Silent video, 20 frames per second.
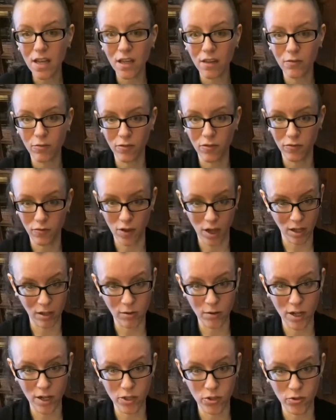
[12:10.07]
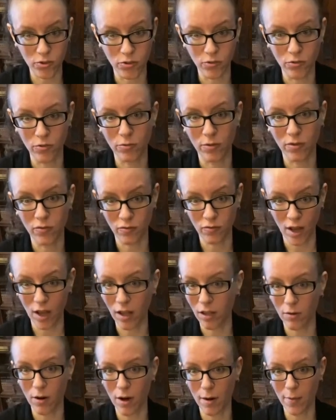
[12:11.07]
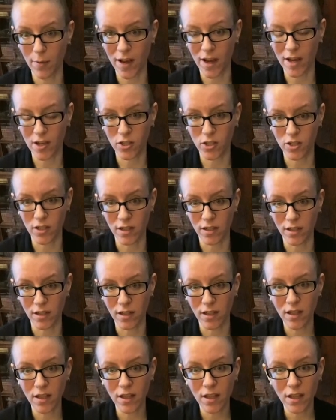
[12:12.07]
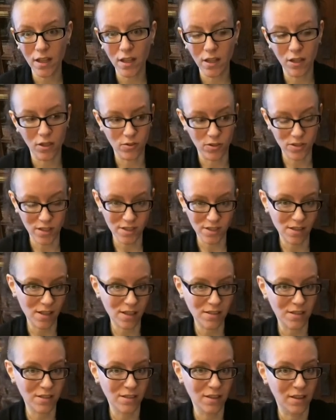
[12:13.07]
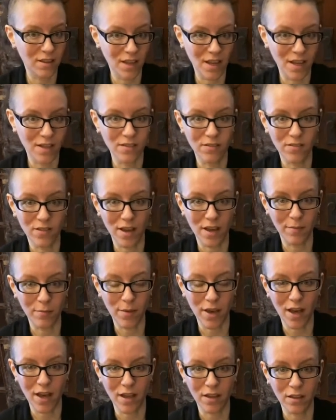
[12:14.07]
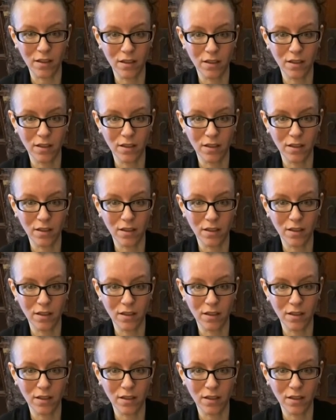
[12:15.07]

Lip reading: if we follow our truth, we follow our passion, success is at the end of that path.